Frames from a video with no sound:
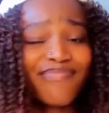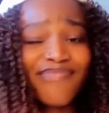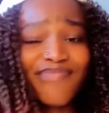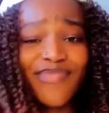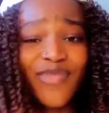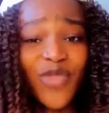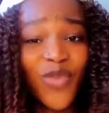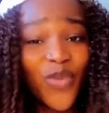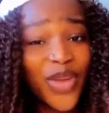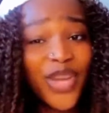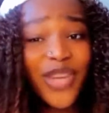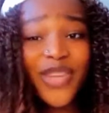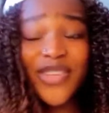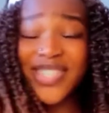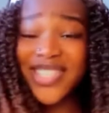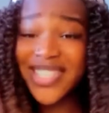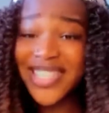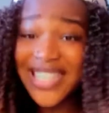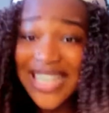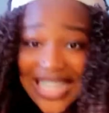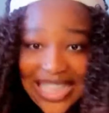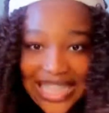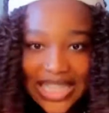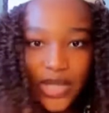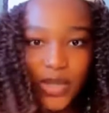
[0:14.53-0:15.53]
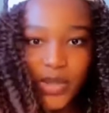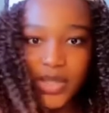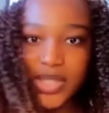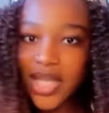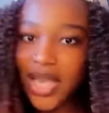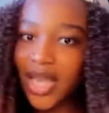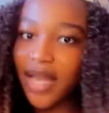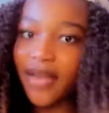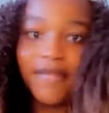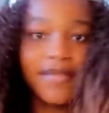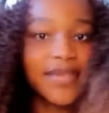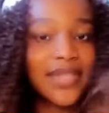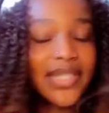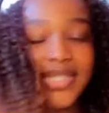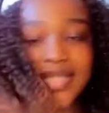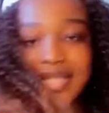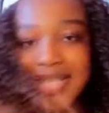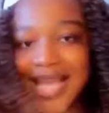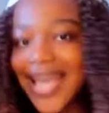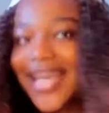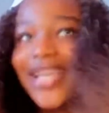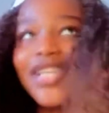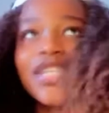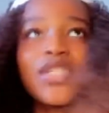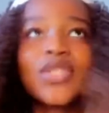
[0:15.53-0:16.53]
when you see those kind of
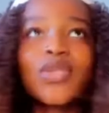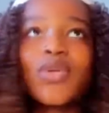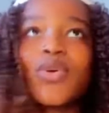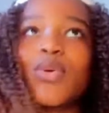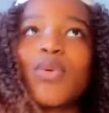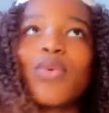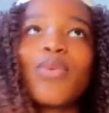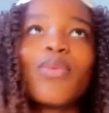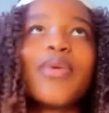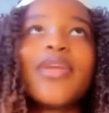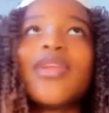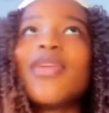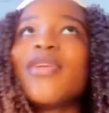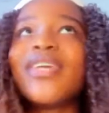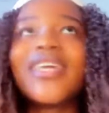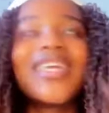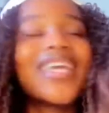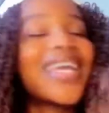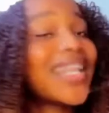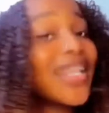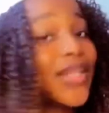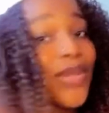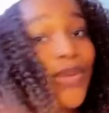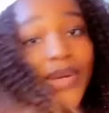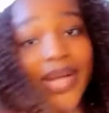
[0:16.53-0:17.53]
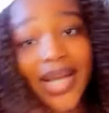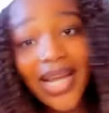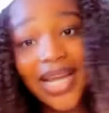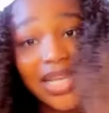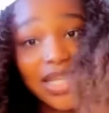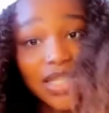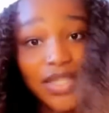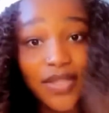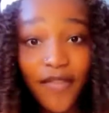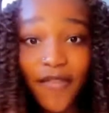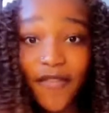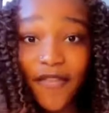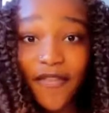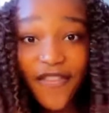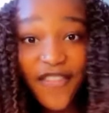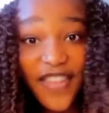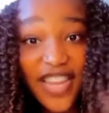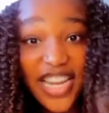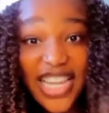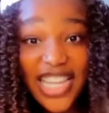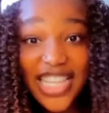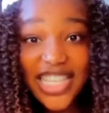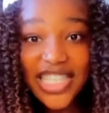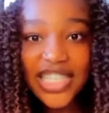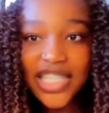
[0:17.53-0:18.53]
signs or when you get those kinds of
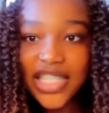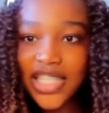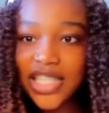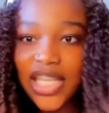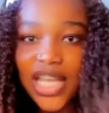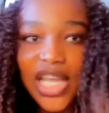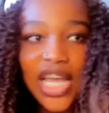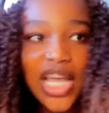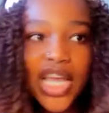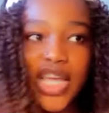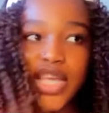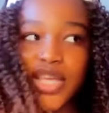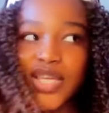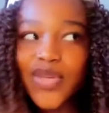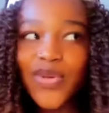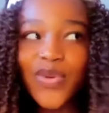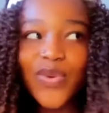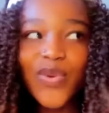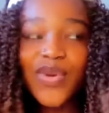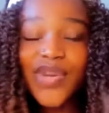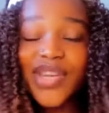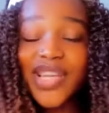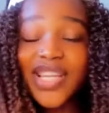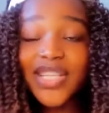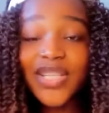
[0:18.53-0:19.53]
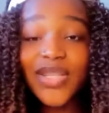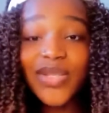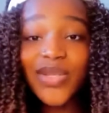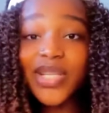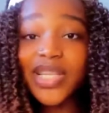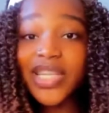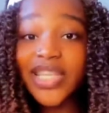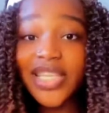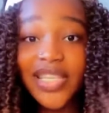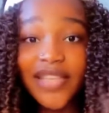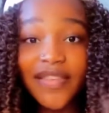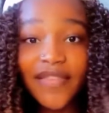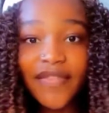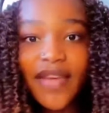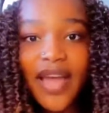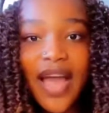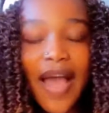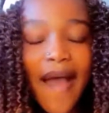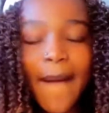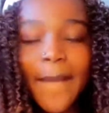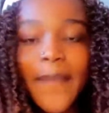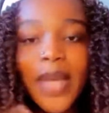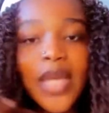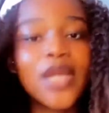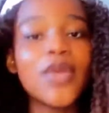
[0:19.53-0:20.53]
feelings, you need to leave.
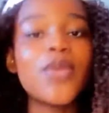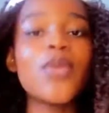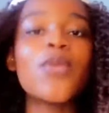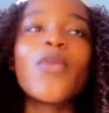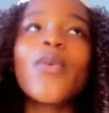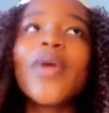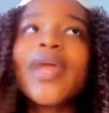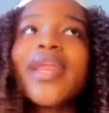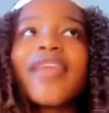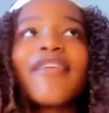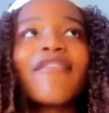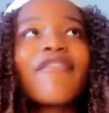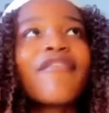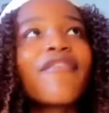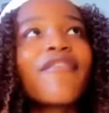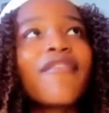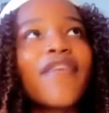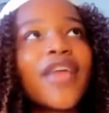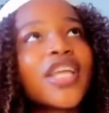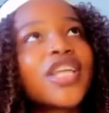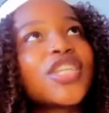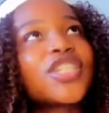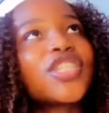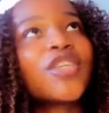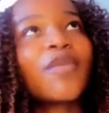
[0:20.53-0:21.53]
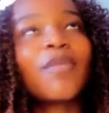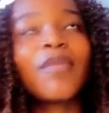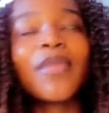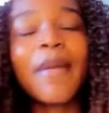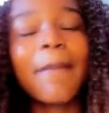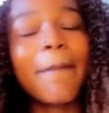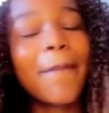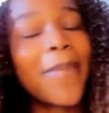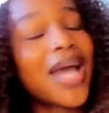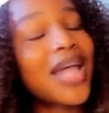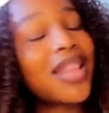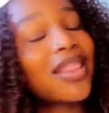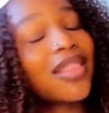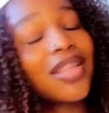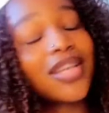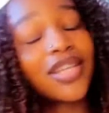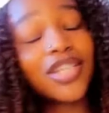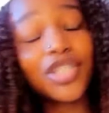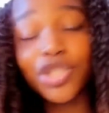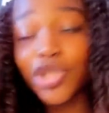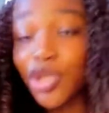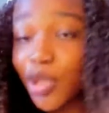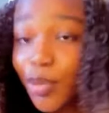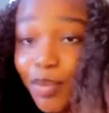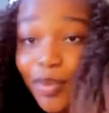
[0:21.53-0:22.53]
I mean, when the friendship, the
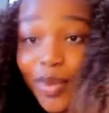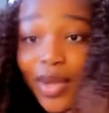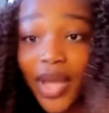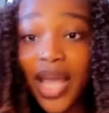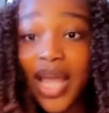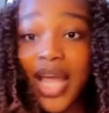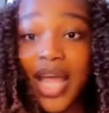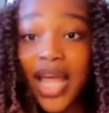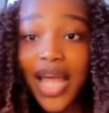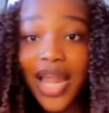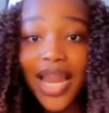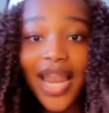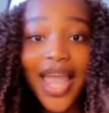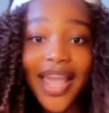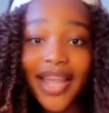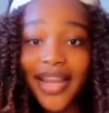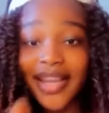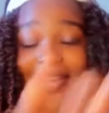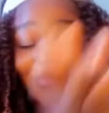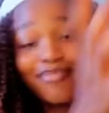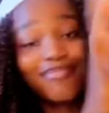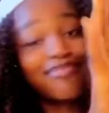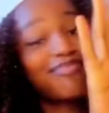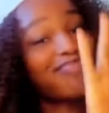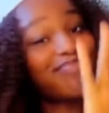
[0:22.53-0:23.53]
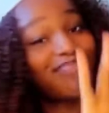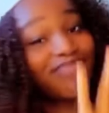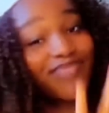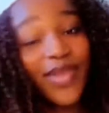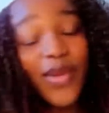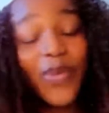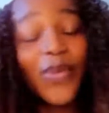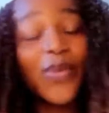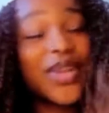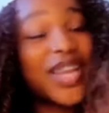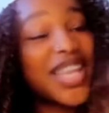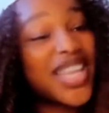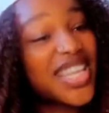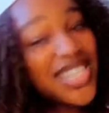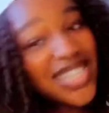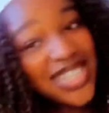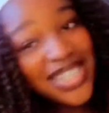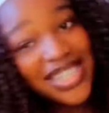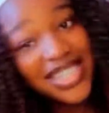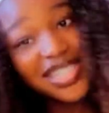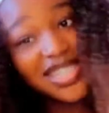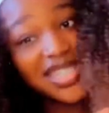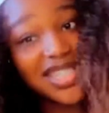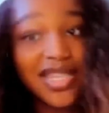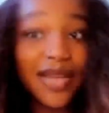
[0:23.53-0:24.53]
partnership, like the
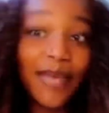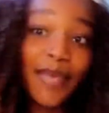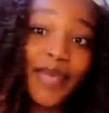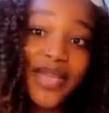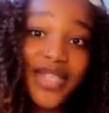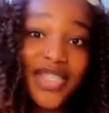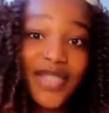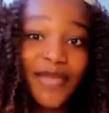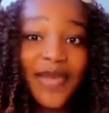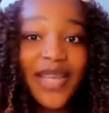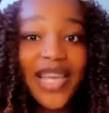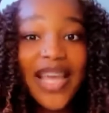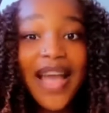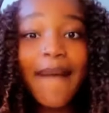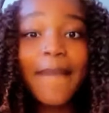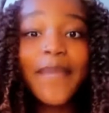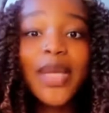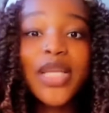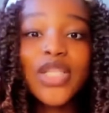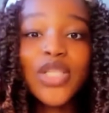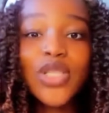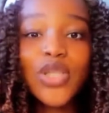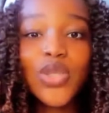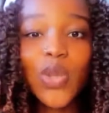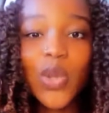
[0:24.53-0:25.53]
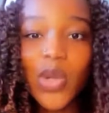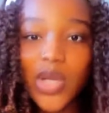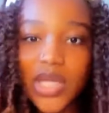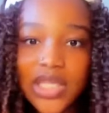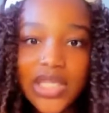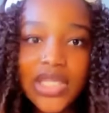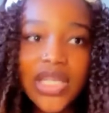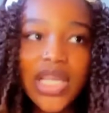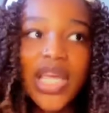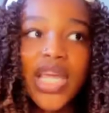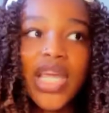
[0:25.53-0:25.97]
relationship is becoming toxic,